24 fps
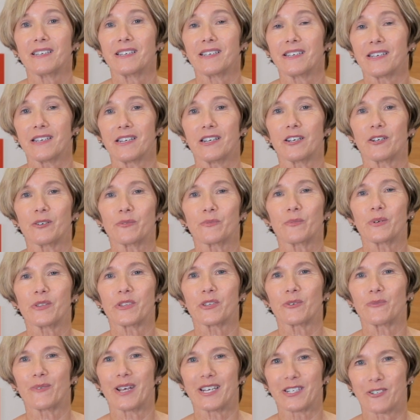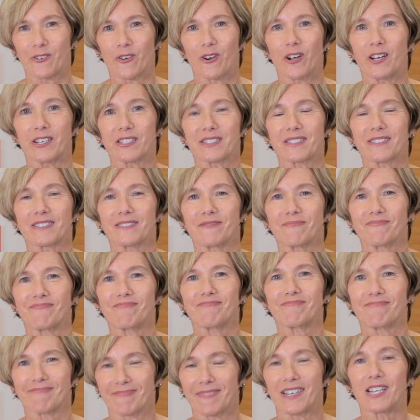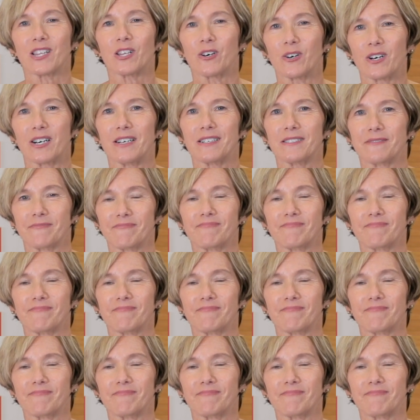here with the Red Cross. Aloha.